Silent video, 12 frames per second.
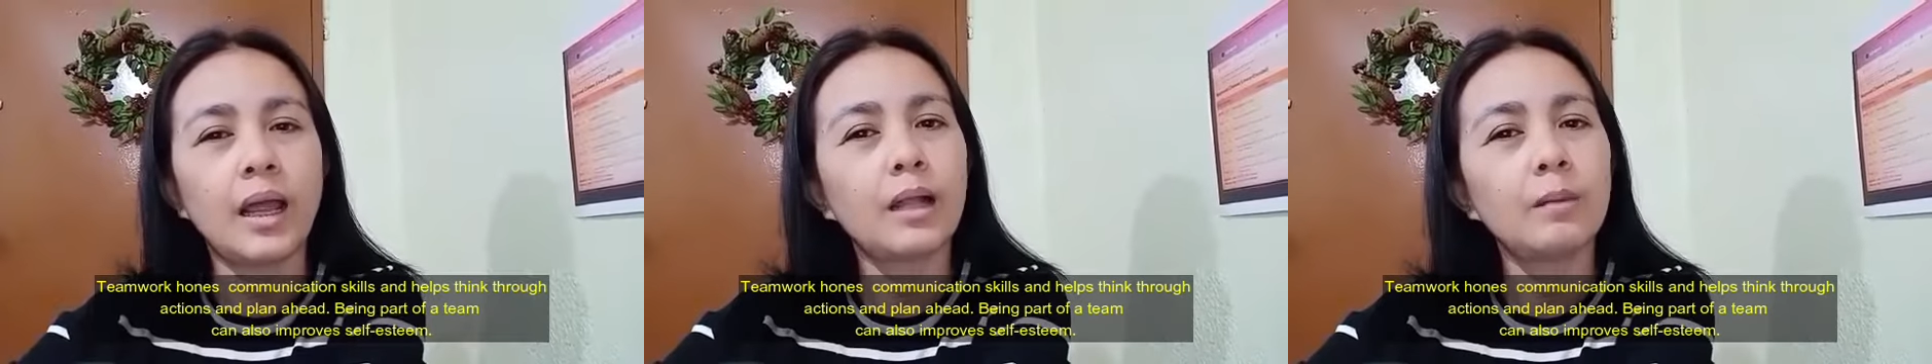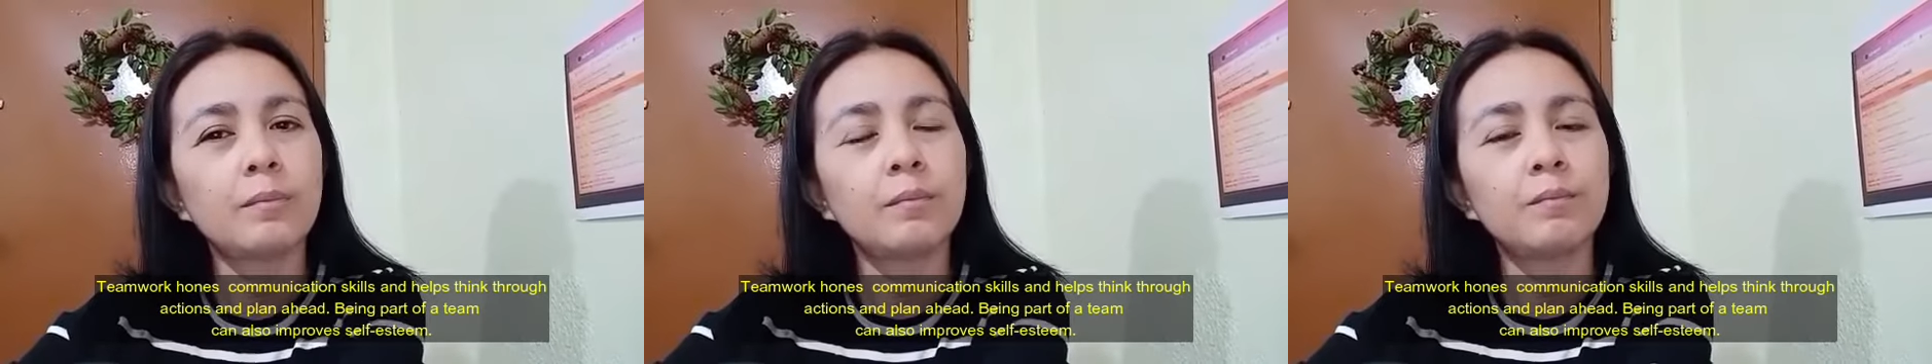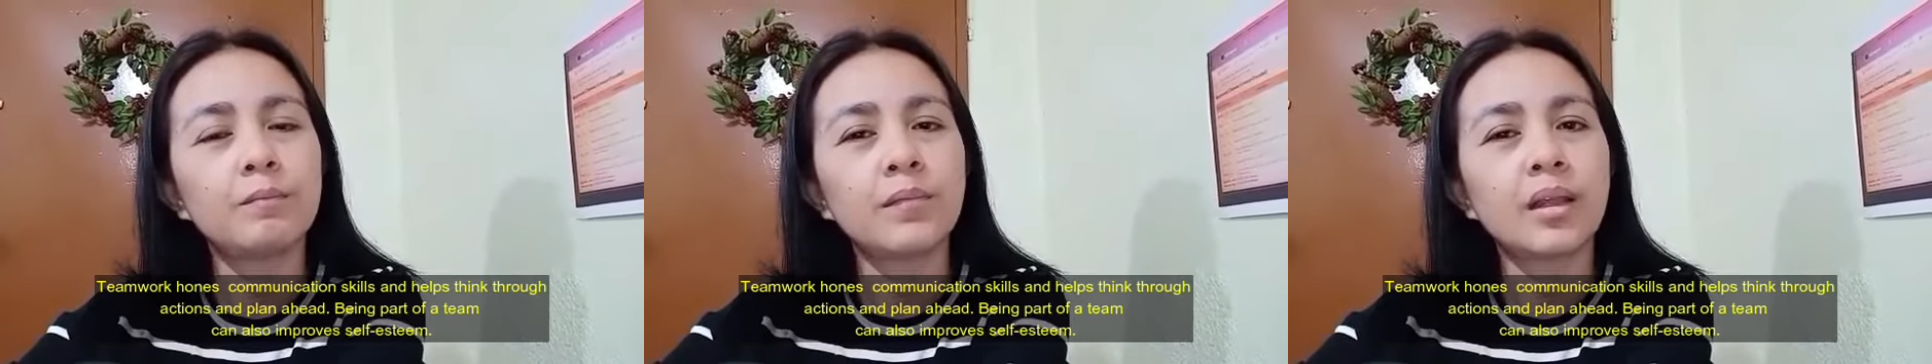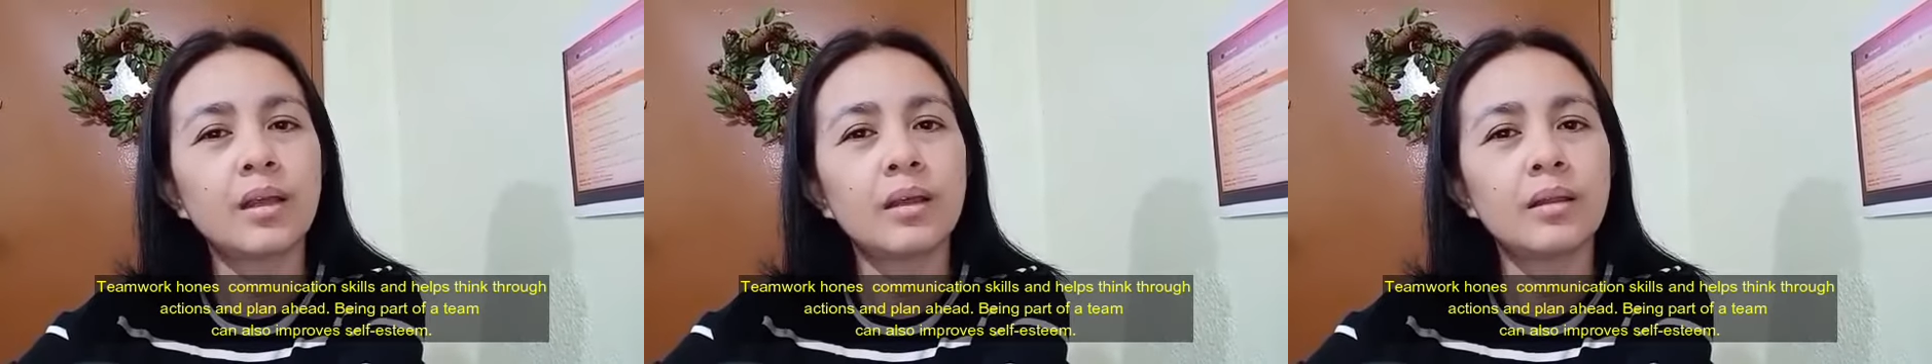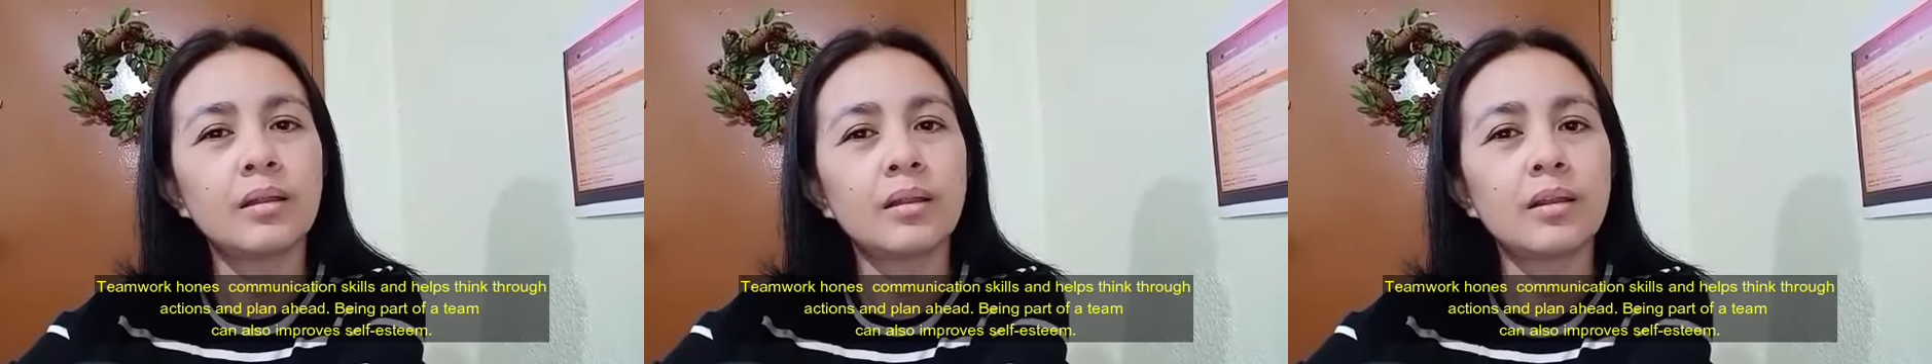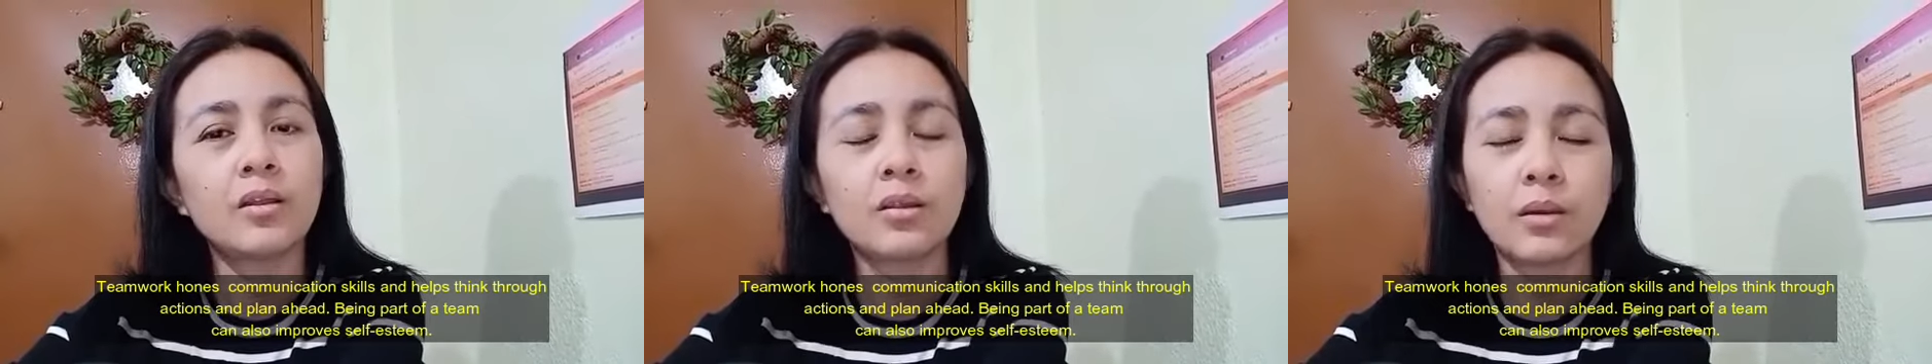help
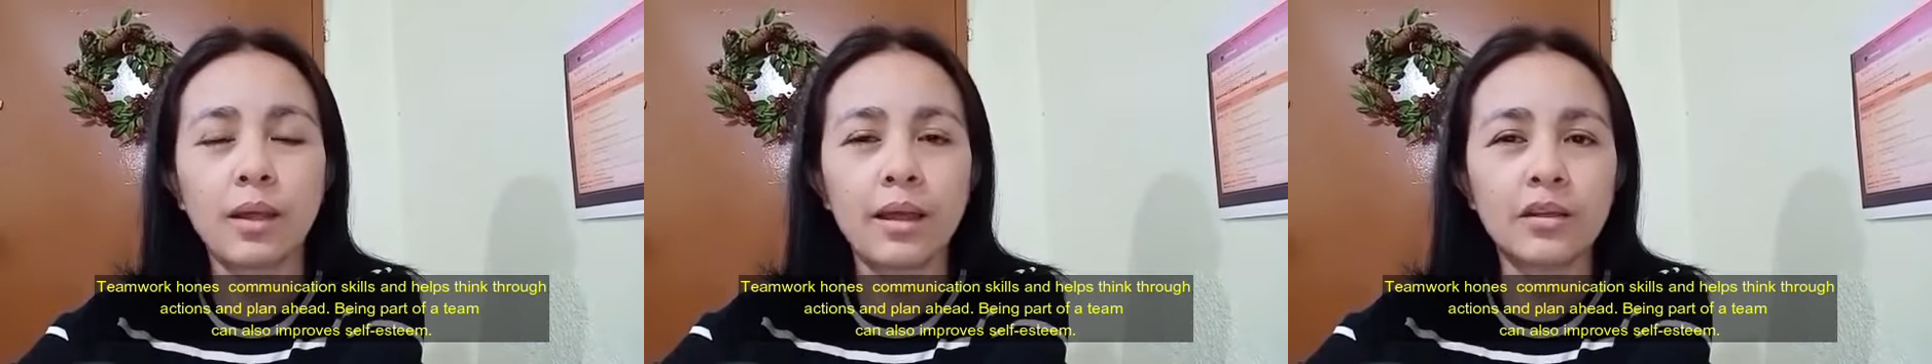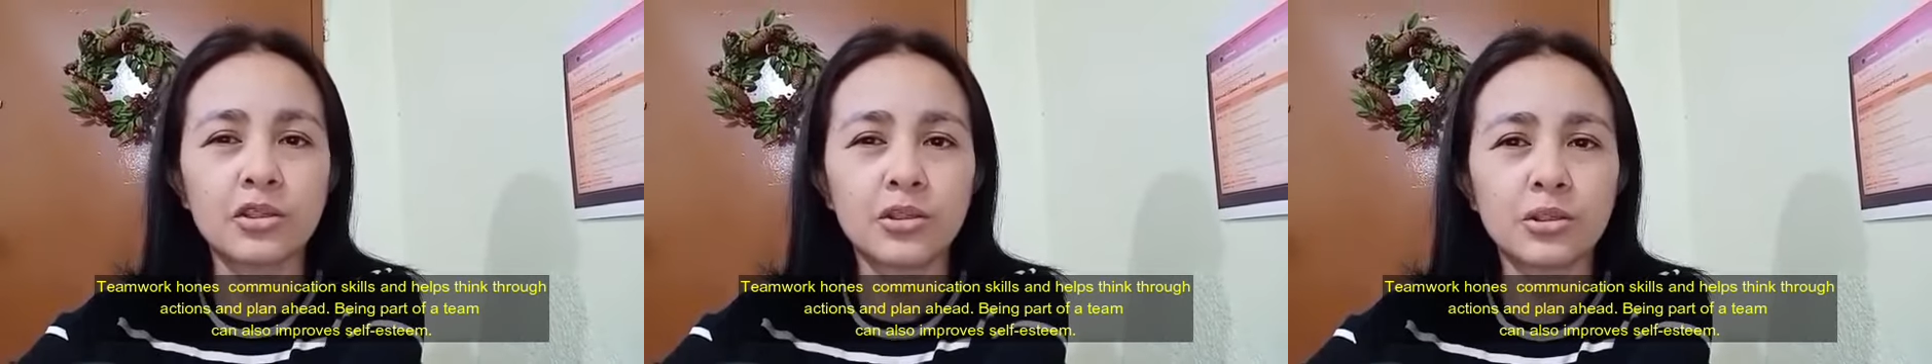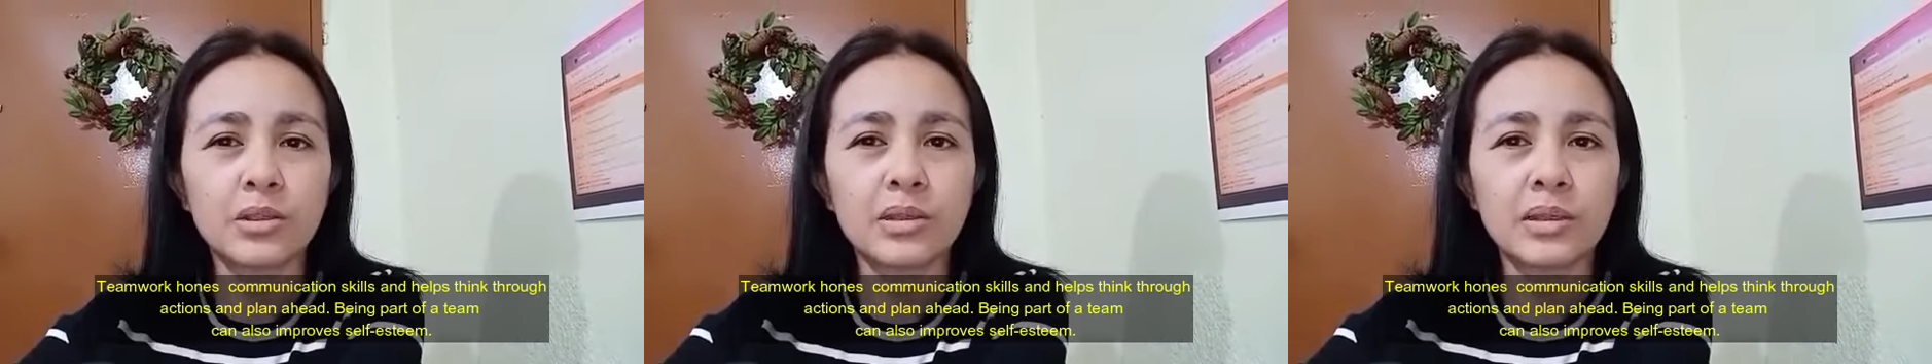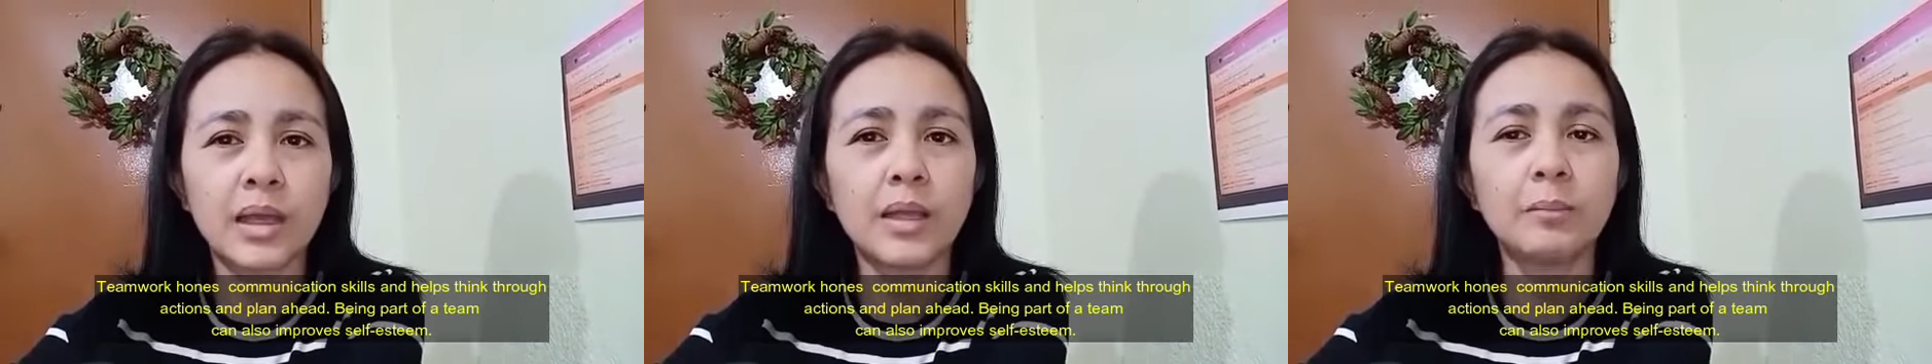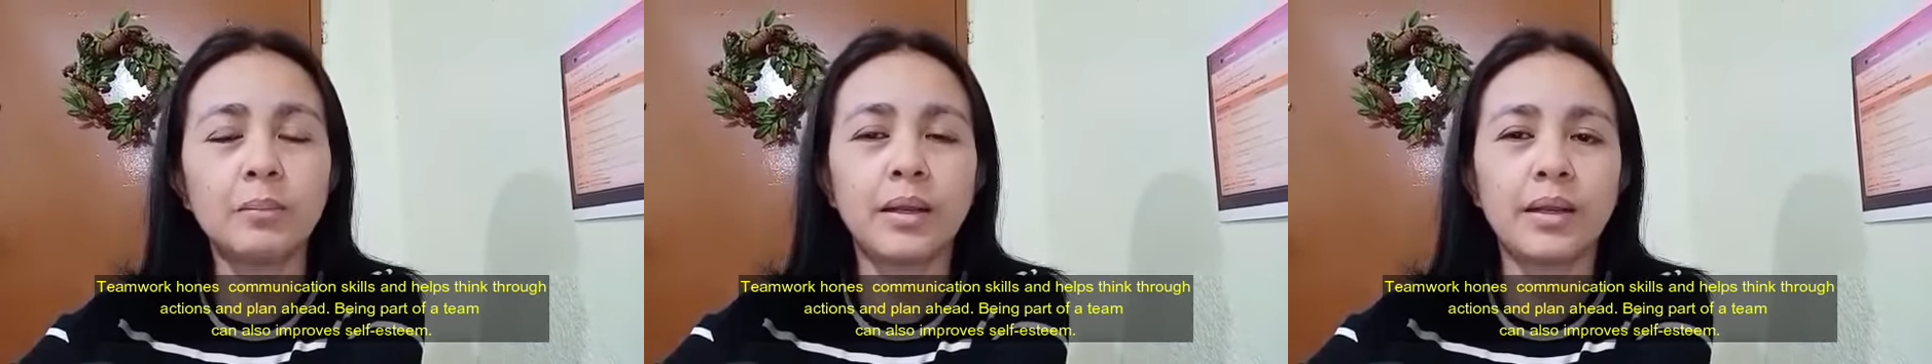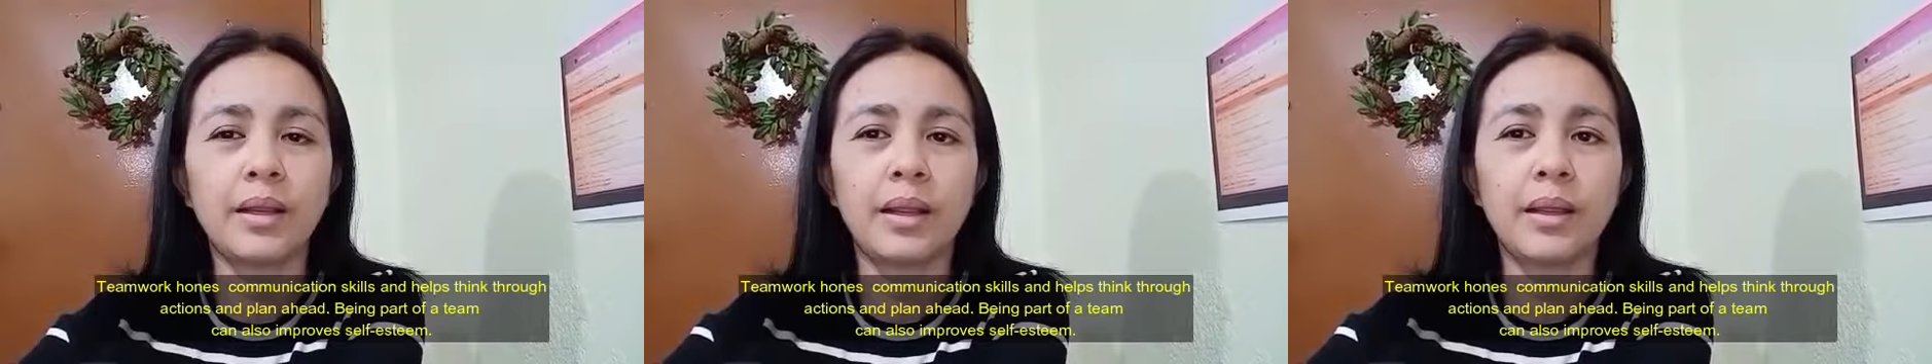think through actions
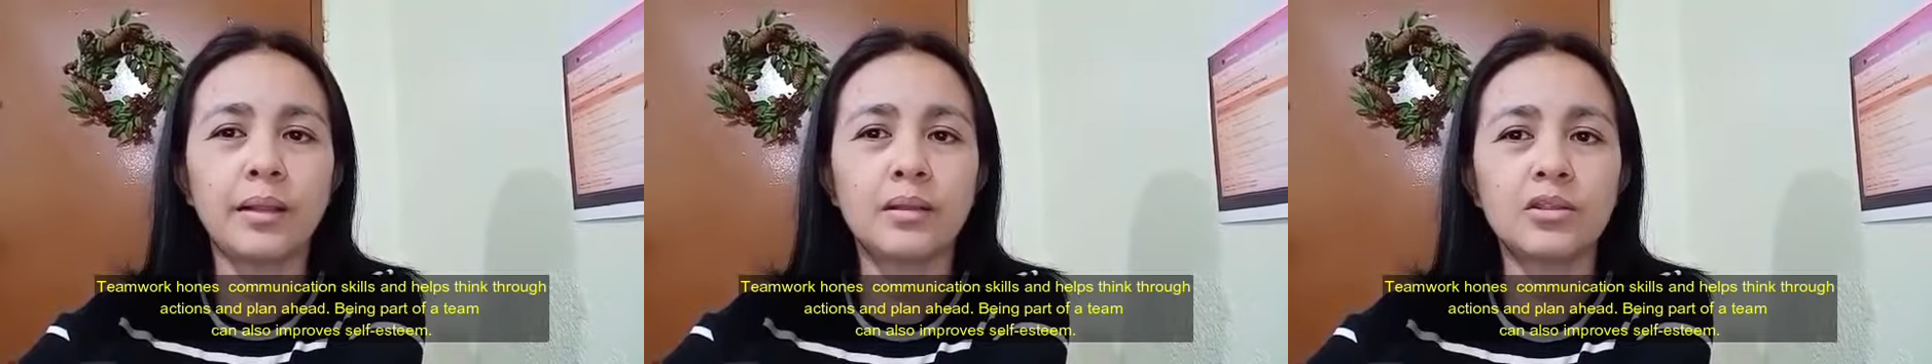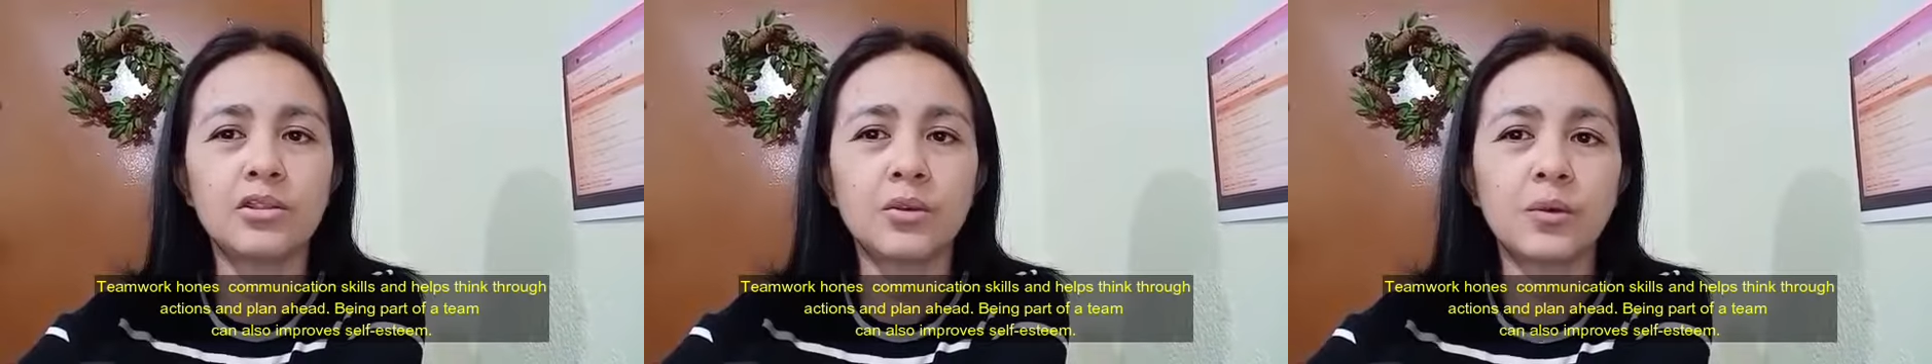and plan ahead.